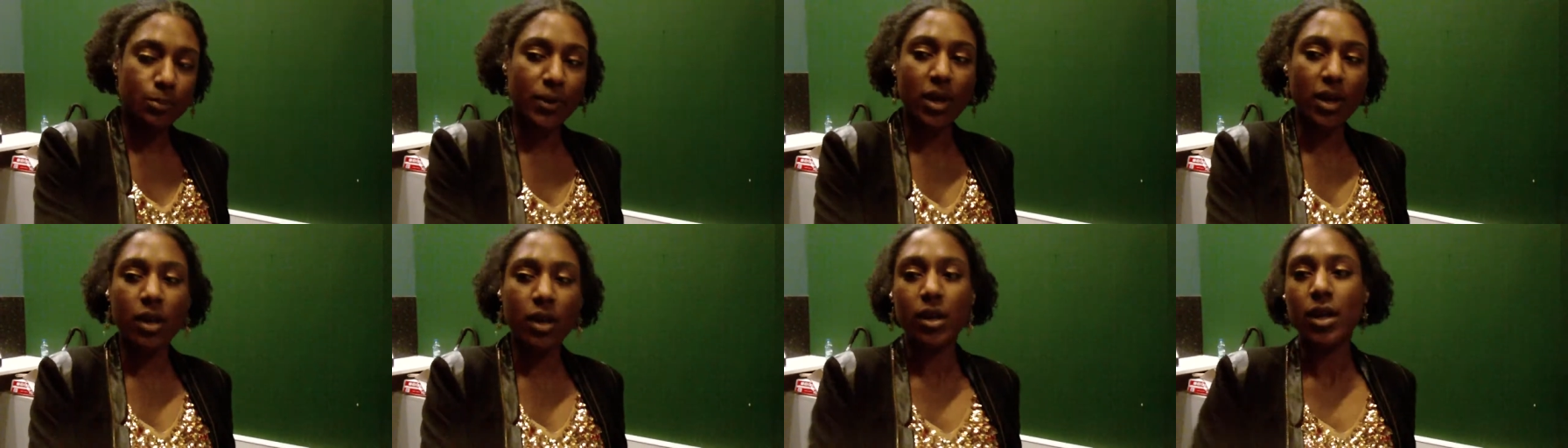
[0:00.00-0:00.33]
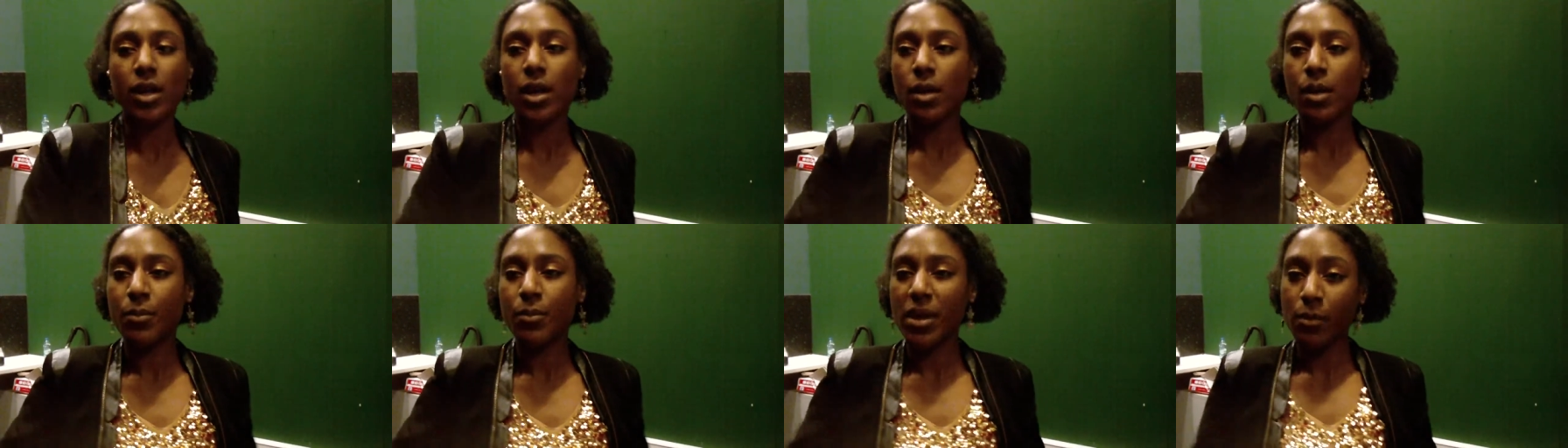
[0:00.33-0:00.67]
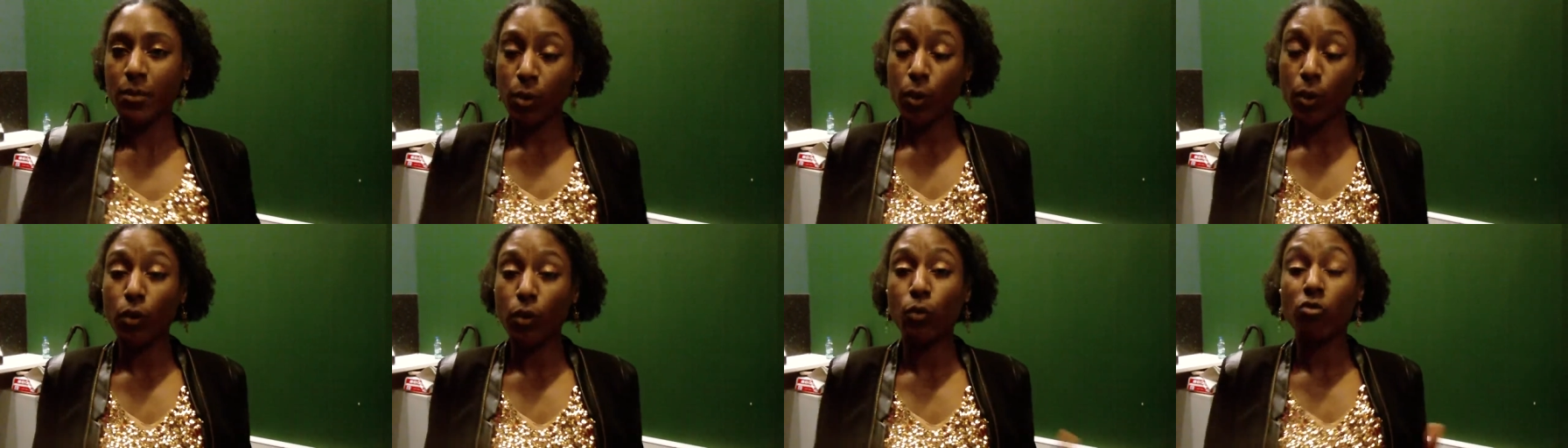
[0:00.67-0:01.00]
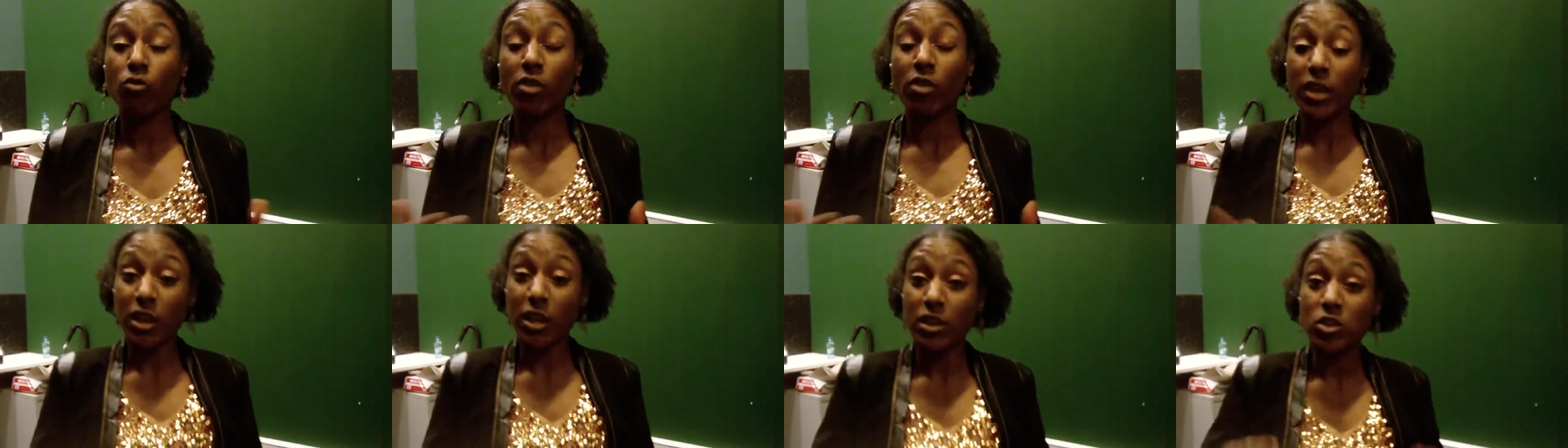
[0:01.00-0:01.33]
But people who
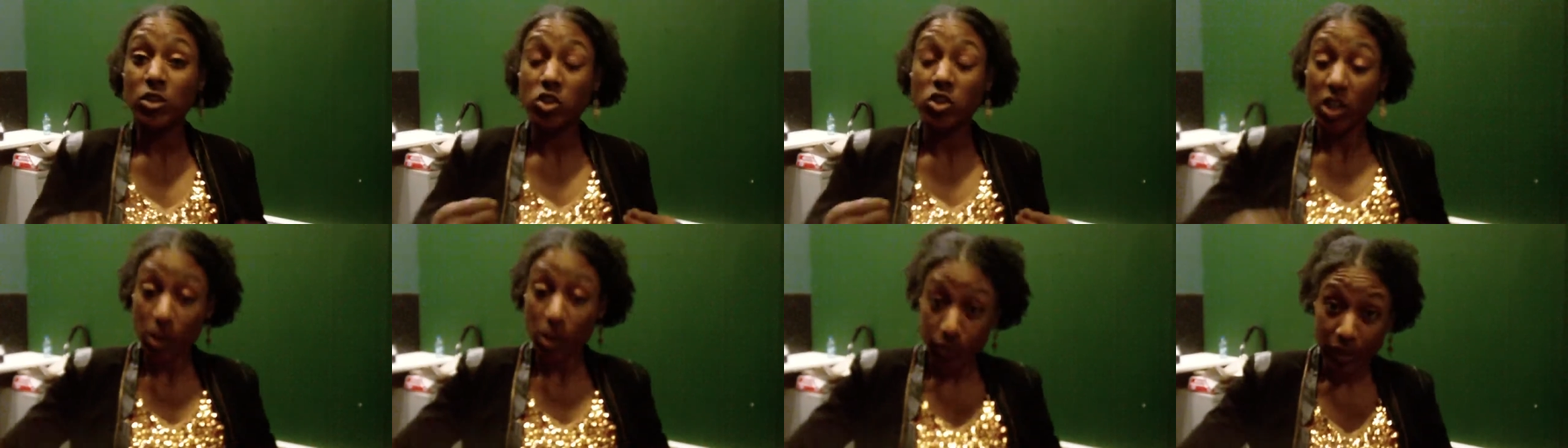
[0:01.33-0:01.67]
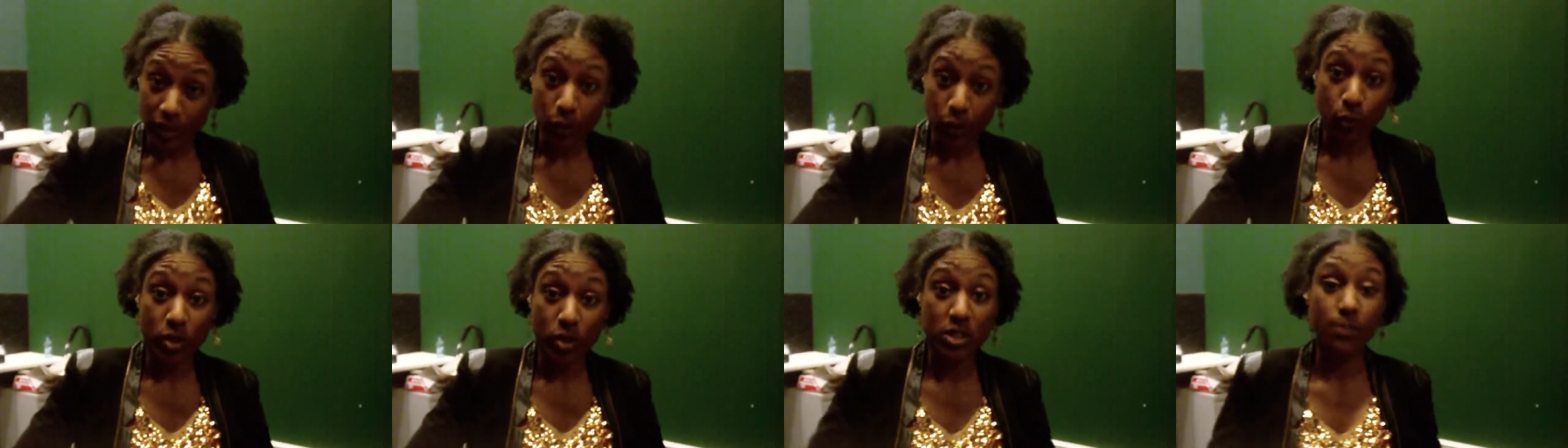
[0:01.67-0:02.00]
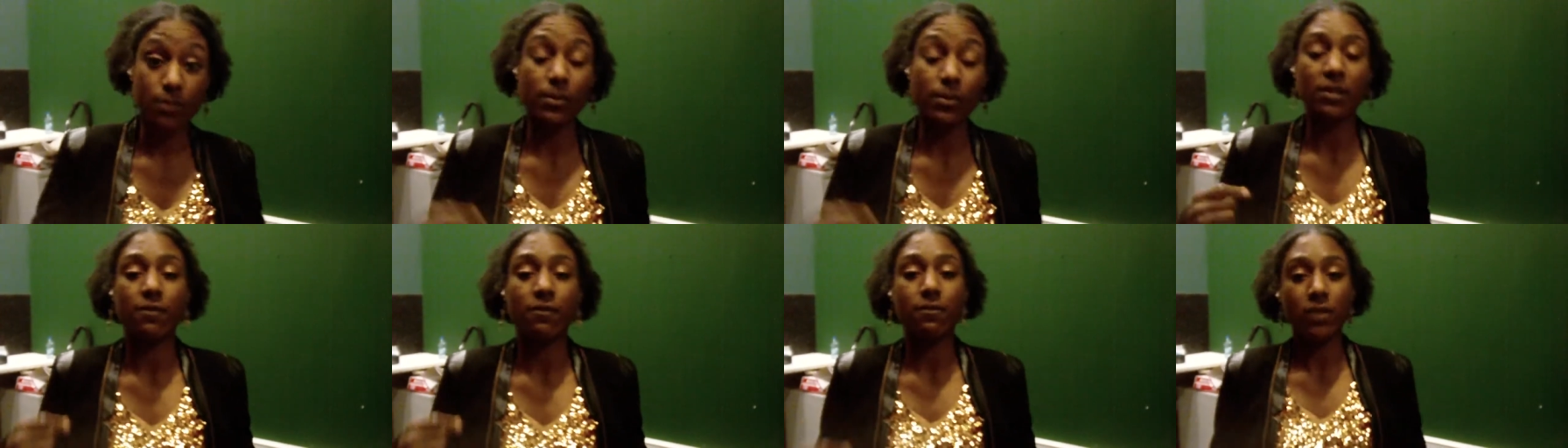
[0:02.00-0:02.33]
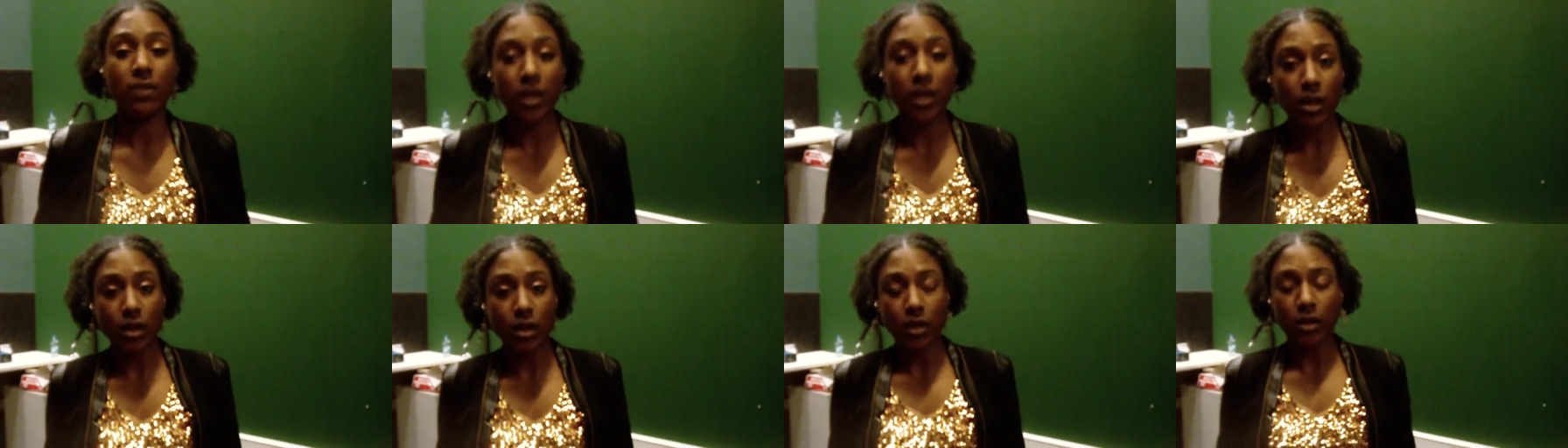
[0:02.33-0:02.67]
really genuinely want to be
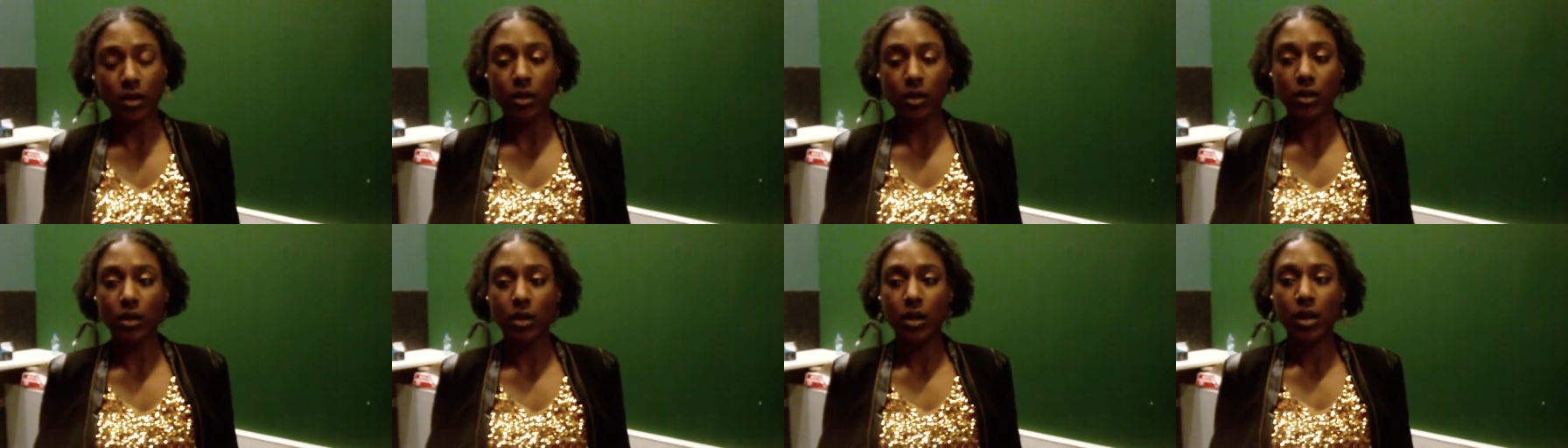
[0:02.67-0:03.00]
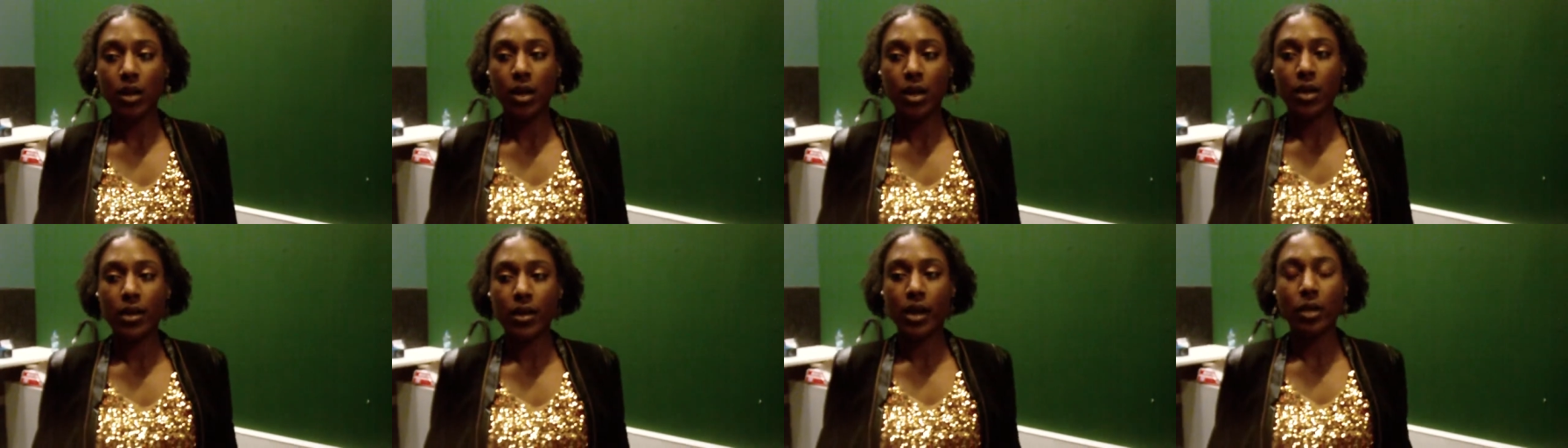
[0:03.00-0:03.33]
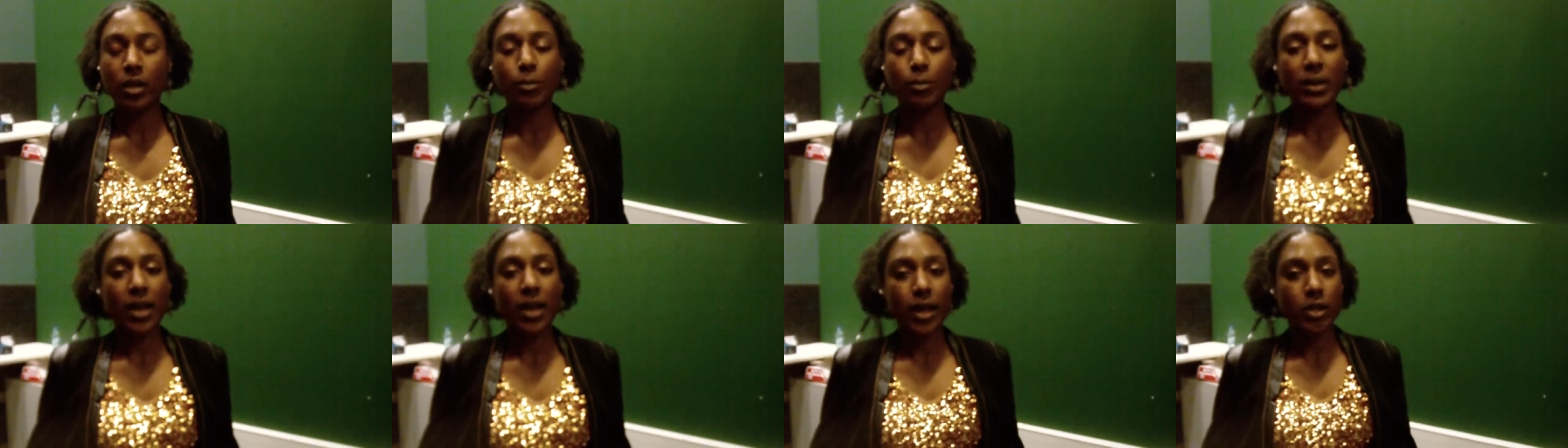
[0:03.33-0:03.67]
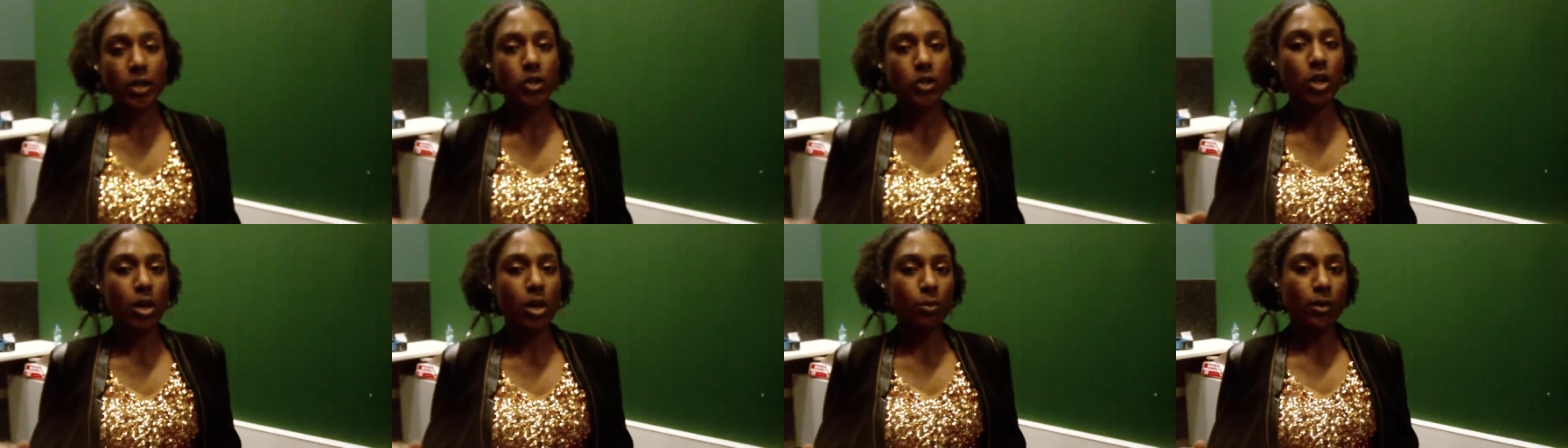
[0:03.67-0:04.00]
vegan, they could be like,
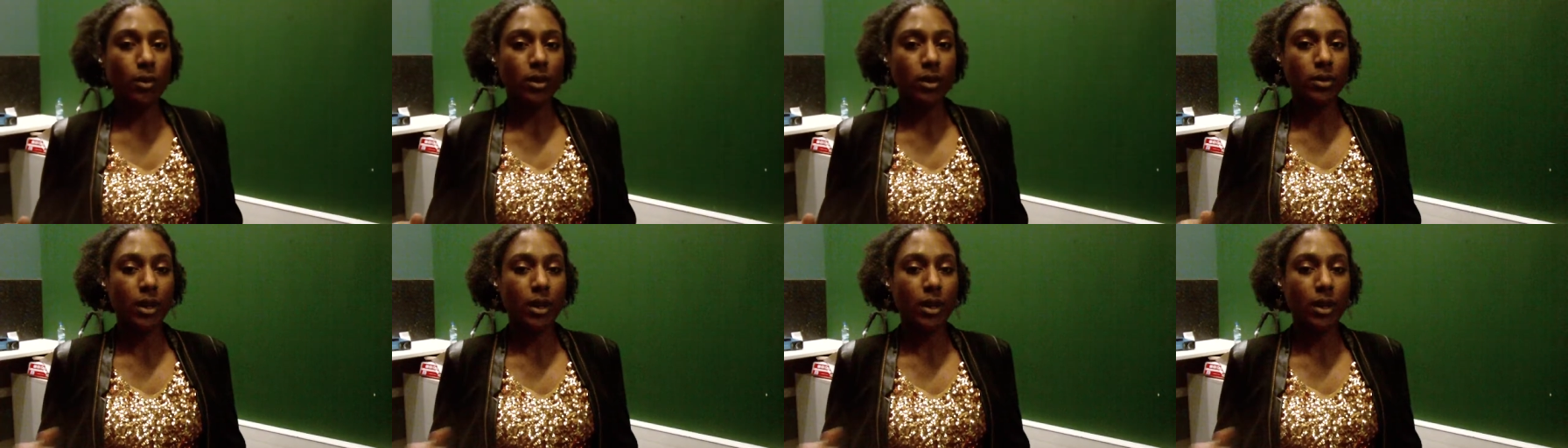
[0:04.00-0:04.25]
you know what?